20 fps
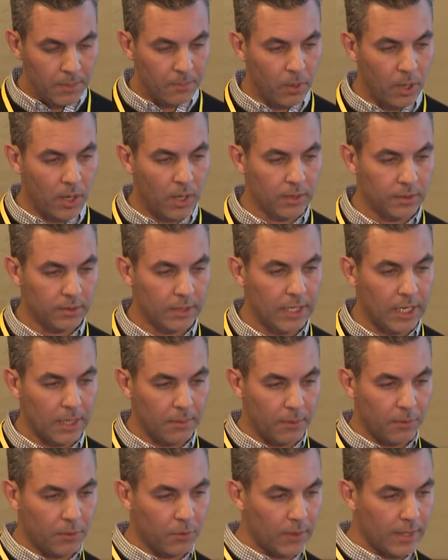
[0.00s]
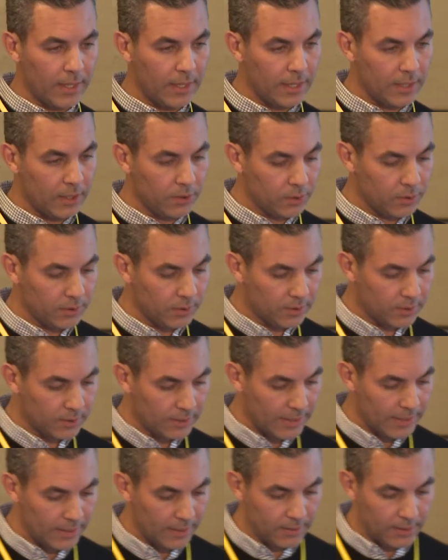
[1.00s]
pause here before I get into the
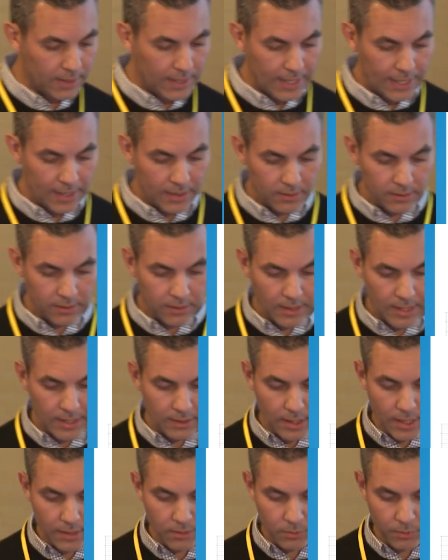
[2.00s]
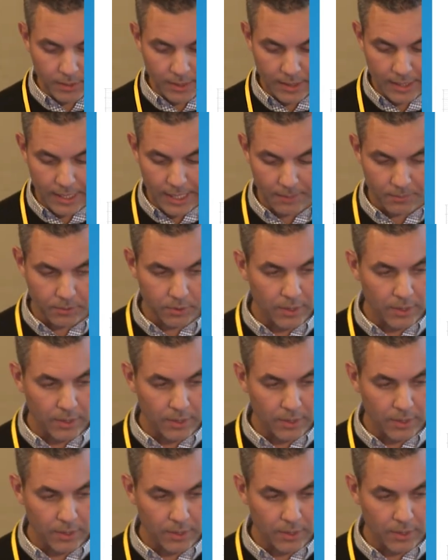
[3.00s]
slide and recap.